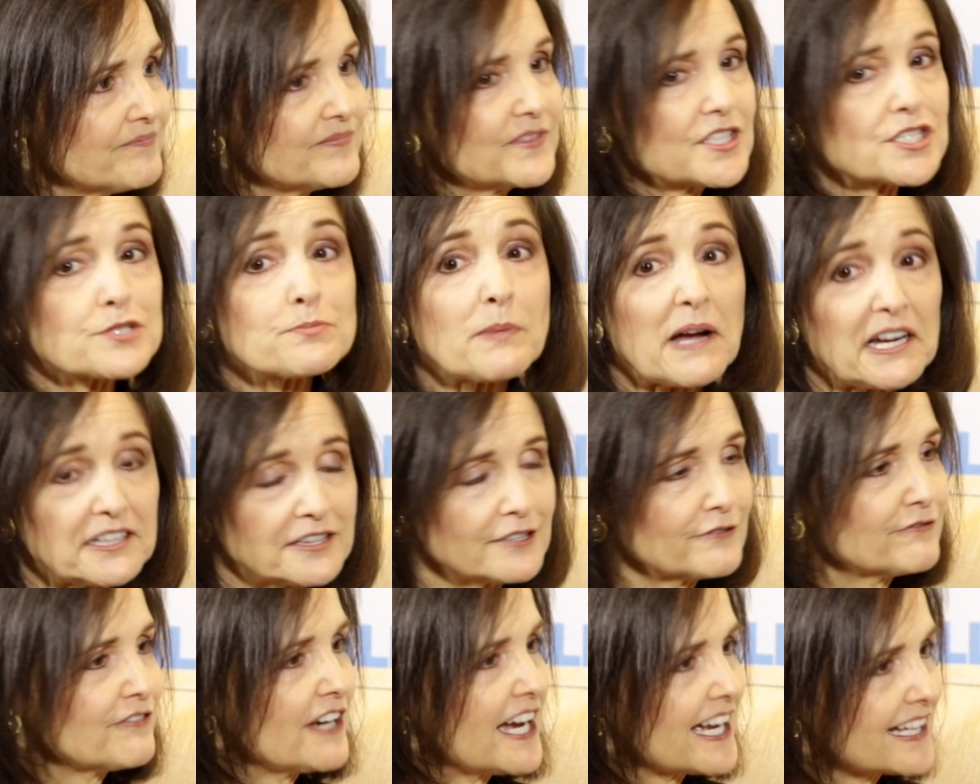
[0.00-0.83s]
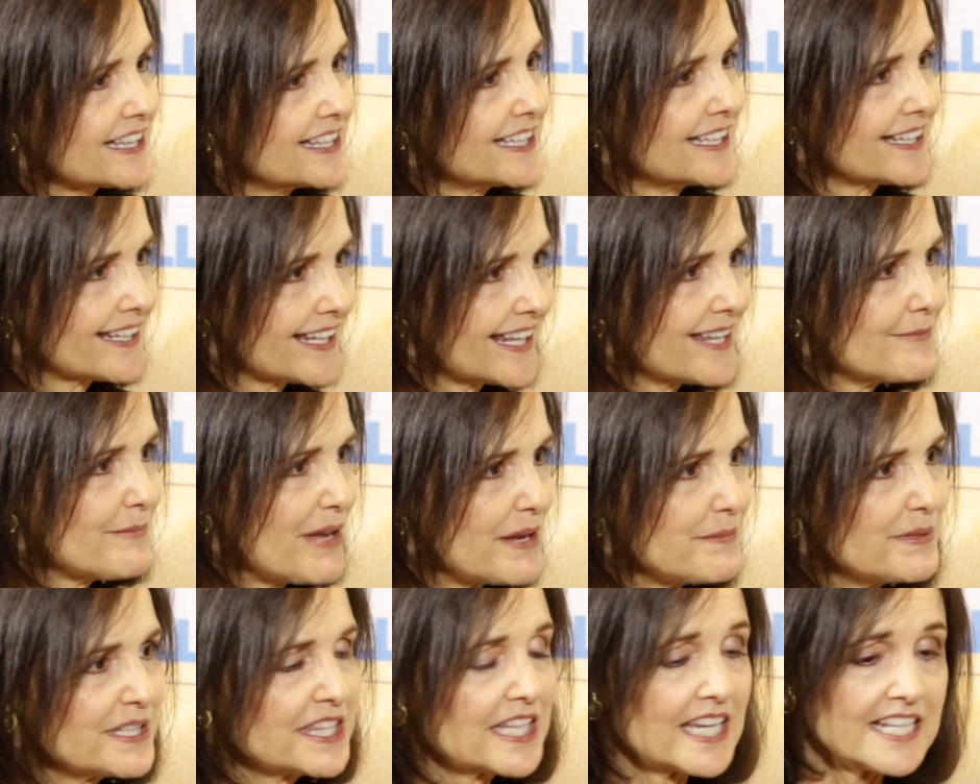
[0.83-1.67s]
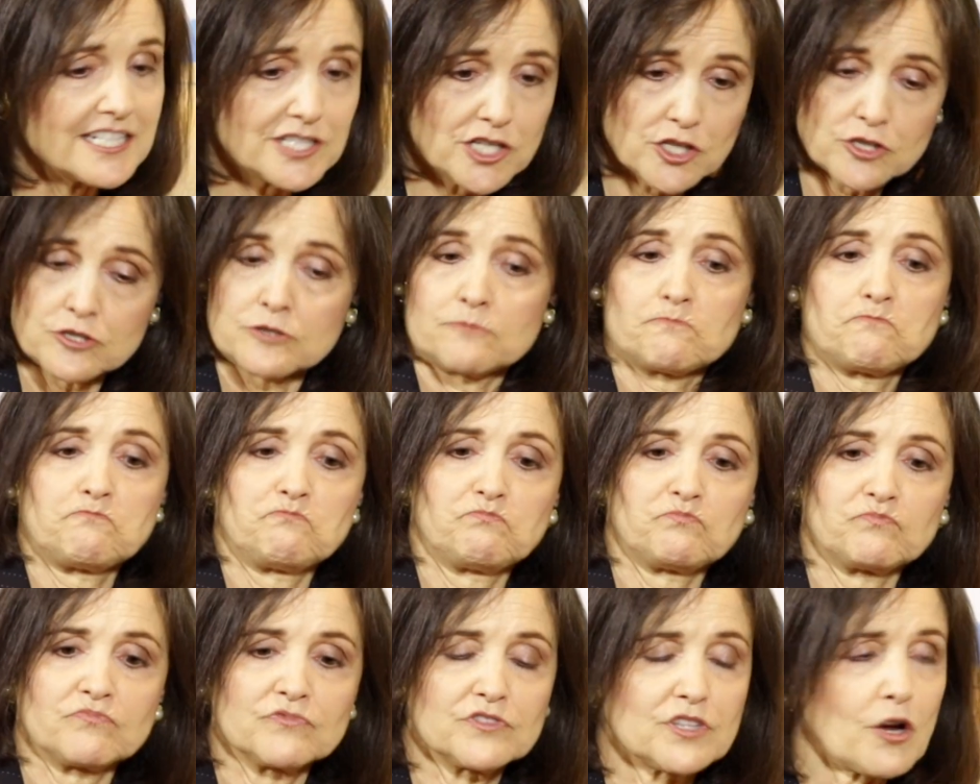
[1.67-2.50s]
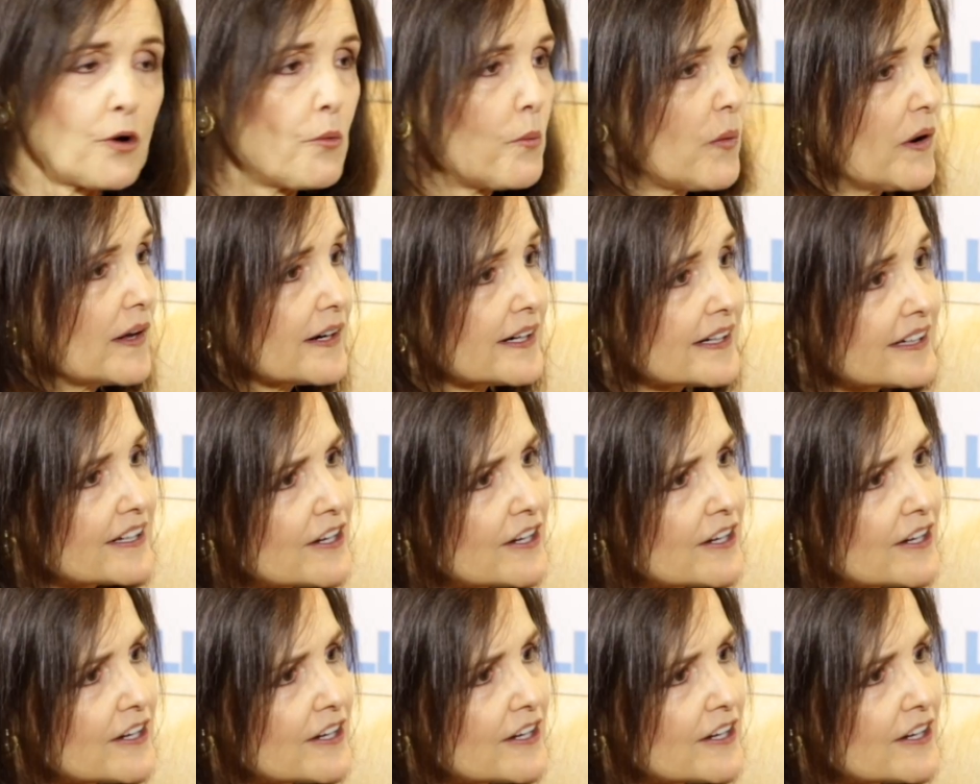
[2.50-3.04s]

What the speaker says: Despite the fact that maybe they just don't want to